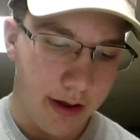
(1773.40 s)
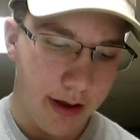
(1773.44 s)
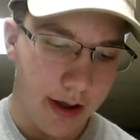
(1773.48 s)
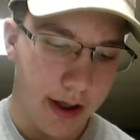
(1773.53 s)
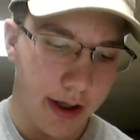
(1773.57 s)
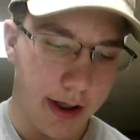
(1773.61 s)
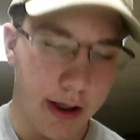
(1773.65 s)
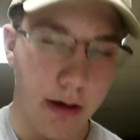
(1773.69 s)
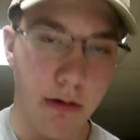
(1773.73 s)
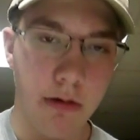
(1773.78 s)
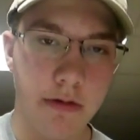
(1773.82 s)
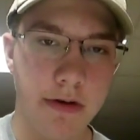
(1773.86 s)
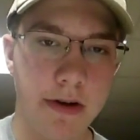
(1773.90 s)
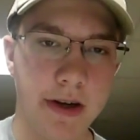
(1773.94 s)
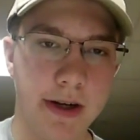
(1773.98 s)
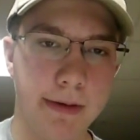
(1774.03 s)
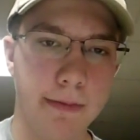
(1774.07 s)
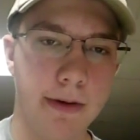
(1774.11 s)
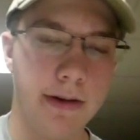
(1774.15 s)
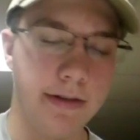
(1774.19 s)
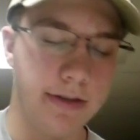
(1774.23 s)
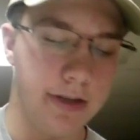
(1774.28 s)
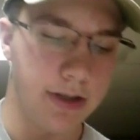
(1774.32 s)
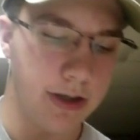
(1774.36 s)
And go check
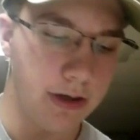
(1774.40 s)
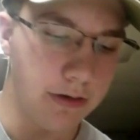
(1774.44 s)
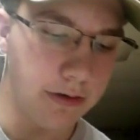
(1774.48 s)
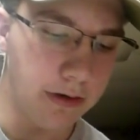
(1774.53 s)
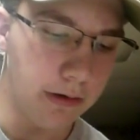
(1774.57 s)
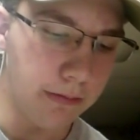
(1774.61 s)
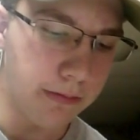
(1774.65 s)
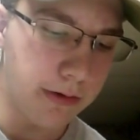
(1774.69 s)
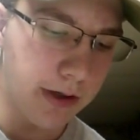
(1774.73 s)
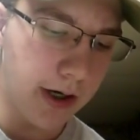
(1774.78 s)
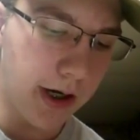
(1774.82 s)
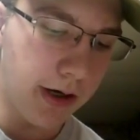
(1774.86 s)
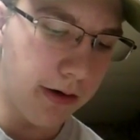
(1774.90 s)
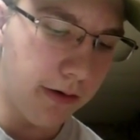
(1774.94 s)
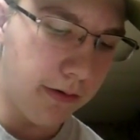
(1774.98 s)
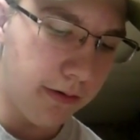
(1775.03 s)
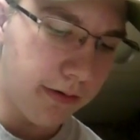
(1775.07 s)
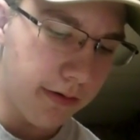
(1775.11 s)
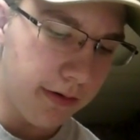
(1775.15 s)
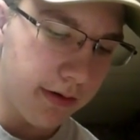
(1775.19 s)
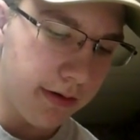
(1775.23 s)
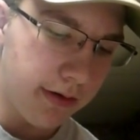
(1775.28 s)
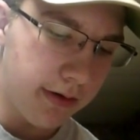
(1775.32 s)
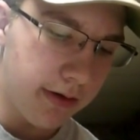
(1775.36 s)
him out on his YouTube channel.
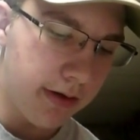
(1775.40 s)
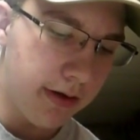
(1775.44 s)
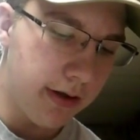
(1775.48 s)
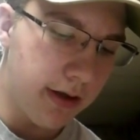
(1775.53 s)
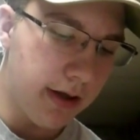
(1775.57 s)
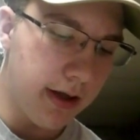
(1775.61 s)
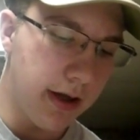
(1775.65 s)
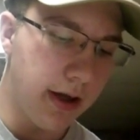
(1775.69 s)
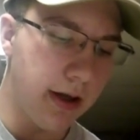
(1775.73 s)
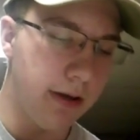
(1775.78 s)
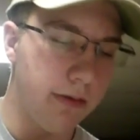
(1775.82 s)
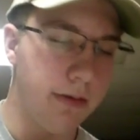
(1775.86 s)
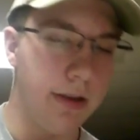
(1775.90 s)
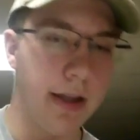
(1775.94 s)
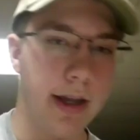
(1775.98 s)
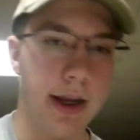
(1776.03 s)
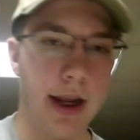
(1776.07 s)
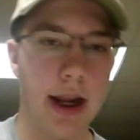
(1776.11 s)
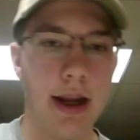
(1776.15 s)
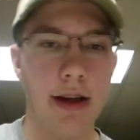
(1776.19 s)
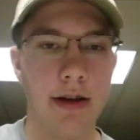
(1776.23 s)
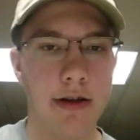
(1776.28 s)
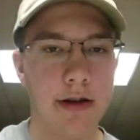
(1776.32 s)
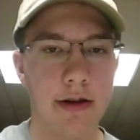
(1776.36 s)

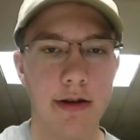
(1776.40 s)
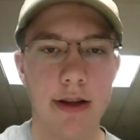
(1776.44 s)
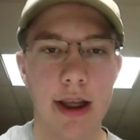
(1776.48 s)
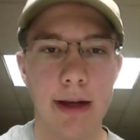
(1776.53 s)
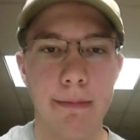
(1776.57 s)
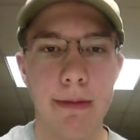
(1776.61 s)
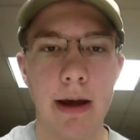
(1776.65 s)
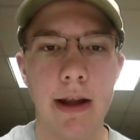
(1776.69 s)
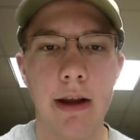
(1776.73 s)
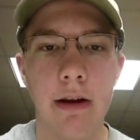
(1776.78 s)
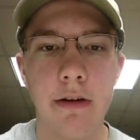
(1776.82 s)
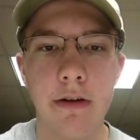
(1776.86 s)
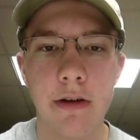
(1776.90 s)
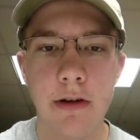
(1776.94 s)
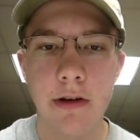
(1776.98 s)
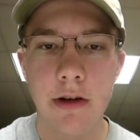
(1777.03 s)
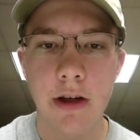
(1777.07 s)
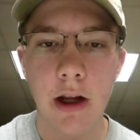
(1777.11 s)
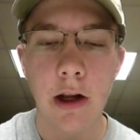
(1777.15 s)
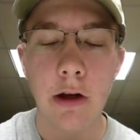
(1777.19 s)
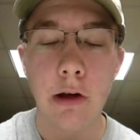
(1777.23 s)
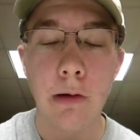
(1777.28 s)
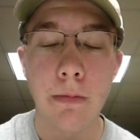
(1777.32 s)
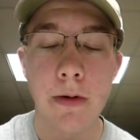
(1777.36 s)
He's just like my
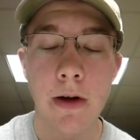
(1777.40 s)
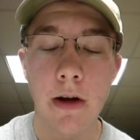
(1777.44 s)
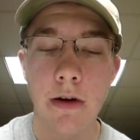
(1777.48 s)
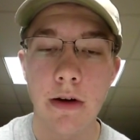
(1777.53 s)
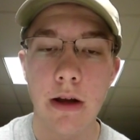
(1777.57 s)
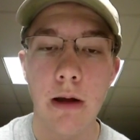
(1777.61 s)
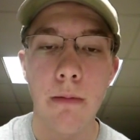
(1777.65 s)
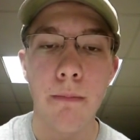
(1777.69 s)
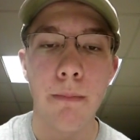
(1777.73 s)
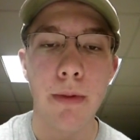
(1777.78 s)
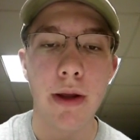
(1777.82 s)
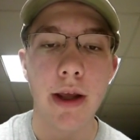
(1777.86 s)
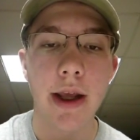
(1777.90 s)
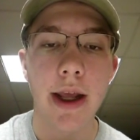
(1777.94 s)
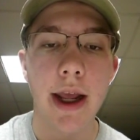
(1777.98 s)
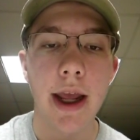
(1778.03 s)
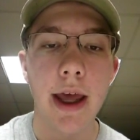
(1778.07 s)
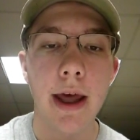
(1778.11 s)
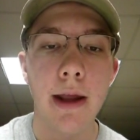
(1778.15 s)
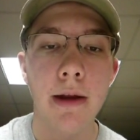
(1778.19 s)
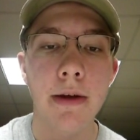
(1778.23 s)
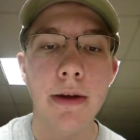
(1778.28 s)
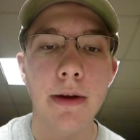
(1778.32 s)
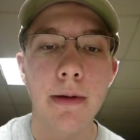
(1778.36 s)
YouTube channel, not big
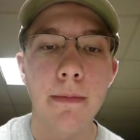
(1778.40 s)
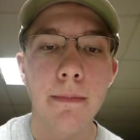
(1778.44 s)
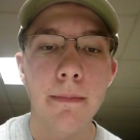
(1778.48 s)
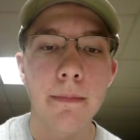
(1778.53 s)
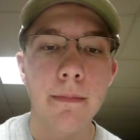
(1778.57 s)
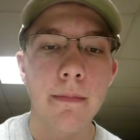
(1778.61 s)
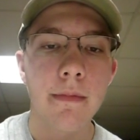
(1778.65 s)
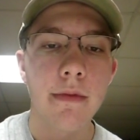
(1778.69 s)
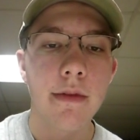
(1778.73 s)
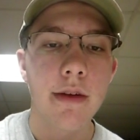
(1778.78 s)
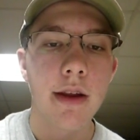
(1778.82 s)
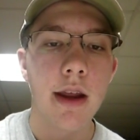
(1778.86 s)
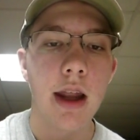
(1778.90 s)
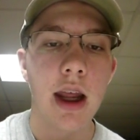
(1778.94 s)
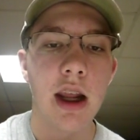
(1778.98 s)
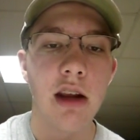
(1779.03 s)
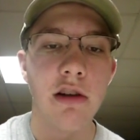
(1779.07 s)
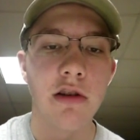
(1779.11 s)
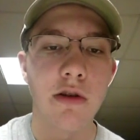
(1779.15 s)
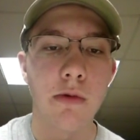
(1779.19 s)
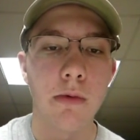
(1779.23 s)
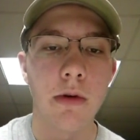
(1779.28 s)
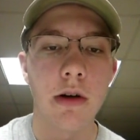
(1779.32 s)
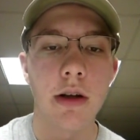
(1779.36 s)
yet. I
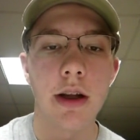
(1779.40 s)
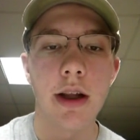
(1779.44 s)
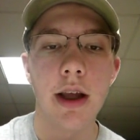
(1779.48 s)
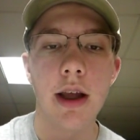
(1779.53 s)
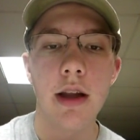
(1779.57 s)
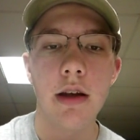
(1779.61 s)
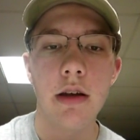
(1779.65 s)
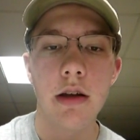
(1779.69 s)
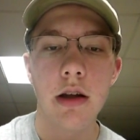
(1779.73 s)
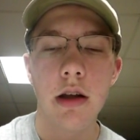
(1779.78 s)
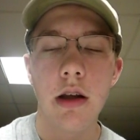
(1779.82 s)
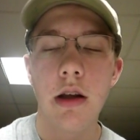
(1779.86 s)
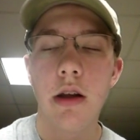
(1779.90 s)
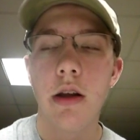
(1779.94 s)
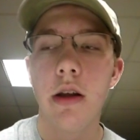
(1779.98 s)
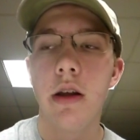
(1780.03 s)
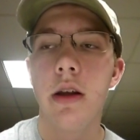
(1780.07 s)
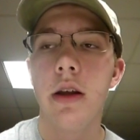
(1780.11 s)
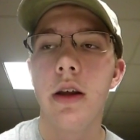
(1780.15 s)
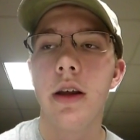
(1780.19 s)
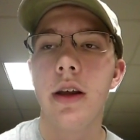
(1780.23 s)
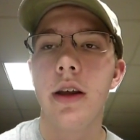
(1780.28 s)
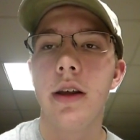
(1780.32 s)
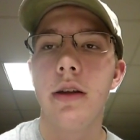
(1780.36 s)
use the word yet
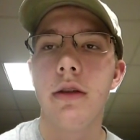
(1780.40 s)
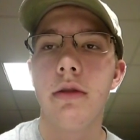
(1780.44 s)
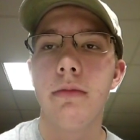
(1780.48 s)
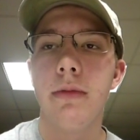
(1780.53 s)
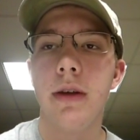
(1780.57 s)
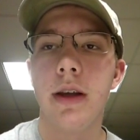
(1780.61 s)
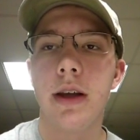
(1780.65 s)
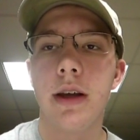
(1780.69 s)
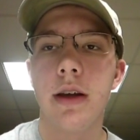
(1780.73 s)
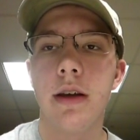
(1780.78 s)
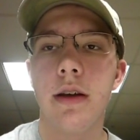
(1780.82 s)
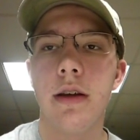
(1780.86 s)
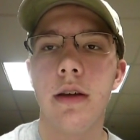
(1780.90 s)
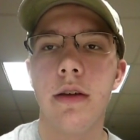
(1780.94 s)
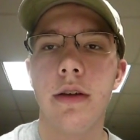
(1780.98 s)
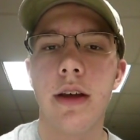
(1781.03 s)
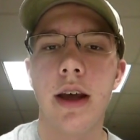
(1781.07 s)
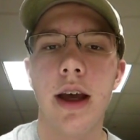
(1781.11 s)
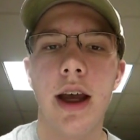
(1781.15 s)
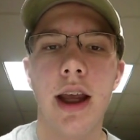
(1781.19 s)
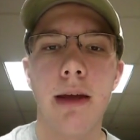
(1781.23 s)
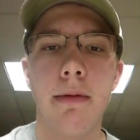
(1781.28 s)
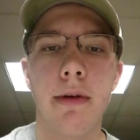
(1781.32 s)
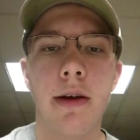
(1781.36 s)
because
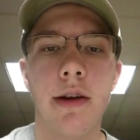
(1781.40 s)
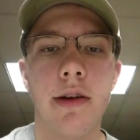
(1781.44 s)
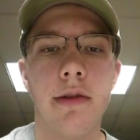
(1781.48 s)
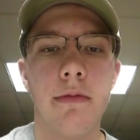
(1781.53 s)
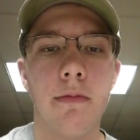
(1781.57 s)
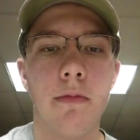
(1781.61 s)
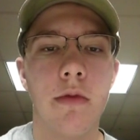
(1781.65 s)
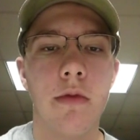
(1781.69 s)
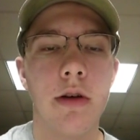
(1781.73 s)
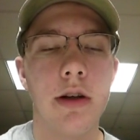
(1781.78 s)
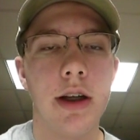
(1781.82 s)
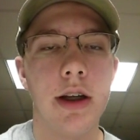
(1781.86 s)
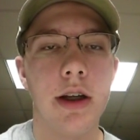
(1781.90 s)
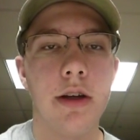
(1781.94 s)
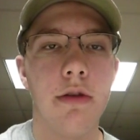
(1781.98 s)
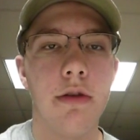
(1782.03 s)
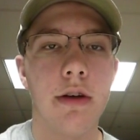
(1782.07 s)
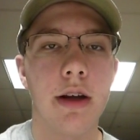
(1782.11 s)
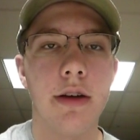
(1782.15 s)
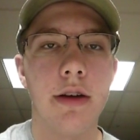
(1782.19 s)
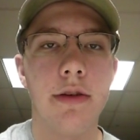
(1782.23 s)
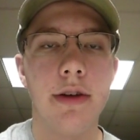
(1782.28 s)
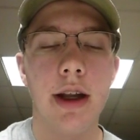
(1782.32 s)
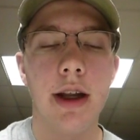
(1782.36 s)
I am wanting
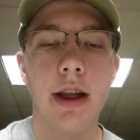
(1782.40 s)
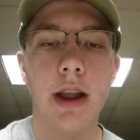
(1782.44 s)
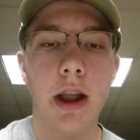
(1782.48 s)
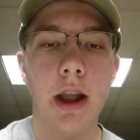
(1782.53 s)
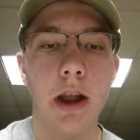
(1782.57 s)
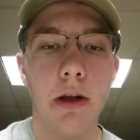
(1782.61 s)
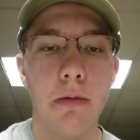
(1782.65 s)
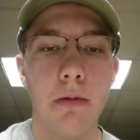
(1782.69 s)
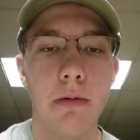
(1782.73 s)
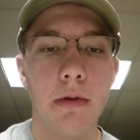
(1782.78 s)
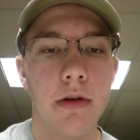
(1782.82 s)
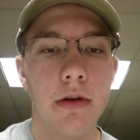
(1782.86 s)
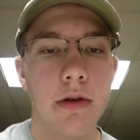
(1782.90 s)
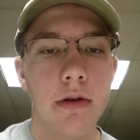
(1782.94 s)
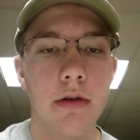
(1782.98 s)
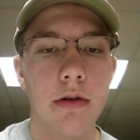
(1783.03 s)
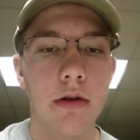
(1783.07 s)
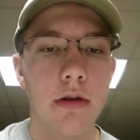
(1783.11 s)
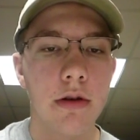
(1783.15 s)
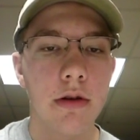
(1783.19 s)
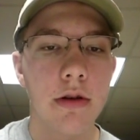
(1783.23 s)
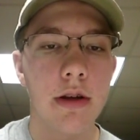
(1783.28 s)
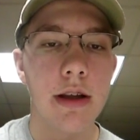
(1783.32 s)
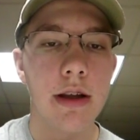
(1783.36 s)
to continue
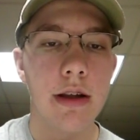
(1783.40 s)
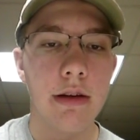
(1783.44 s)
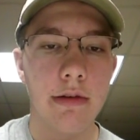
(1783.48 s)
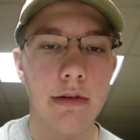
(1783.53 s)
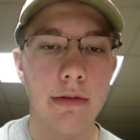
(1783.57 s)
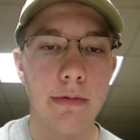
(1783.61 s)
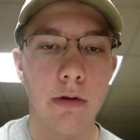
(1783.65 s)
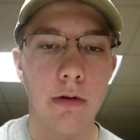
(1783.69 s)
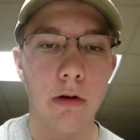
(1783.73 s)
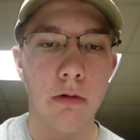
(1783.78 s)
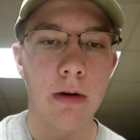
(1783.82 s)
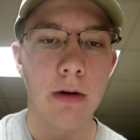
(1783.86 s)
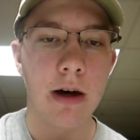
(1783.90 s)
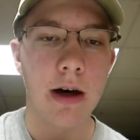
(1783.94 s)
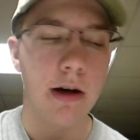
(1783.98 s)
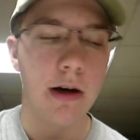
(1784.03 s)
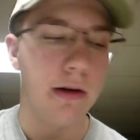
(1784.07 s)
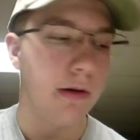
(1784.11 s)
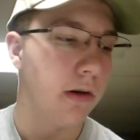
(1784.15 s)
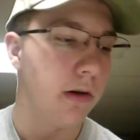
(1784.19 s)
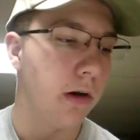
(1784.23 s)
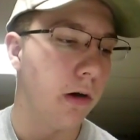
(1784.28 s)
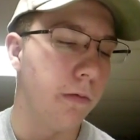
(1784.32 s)
this for a while.